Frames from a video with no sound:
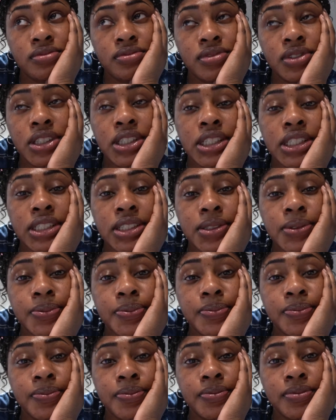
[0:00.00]
Yeah.
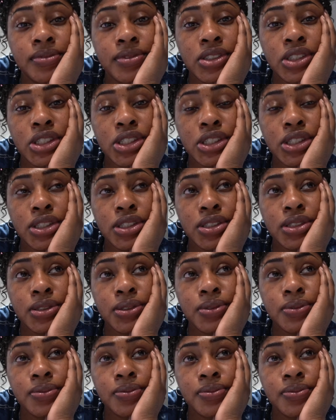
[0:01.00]

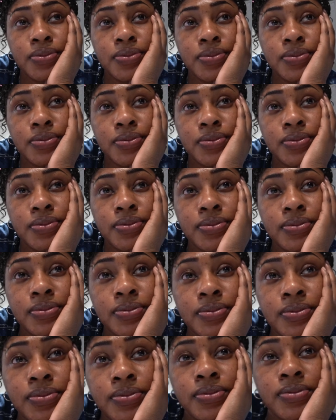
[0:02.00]
So
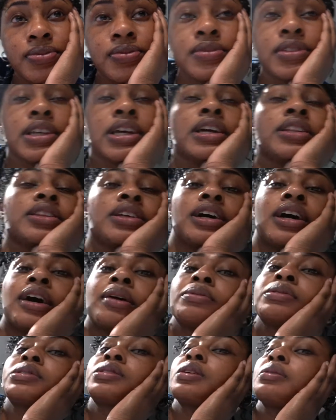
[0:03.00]
I thought I
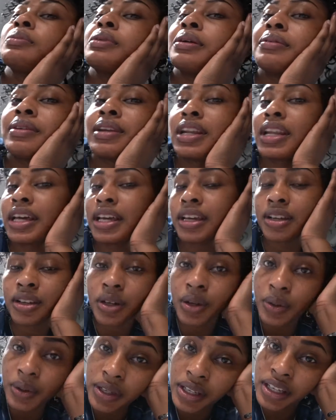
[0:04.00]
was gonna be able to like
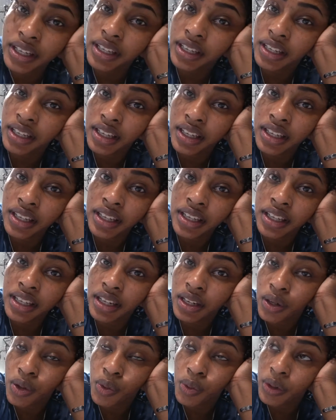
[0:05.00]
go in and get
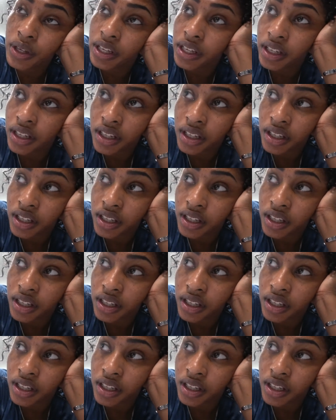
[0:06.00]
a quick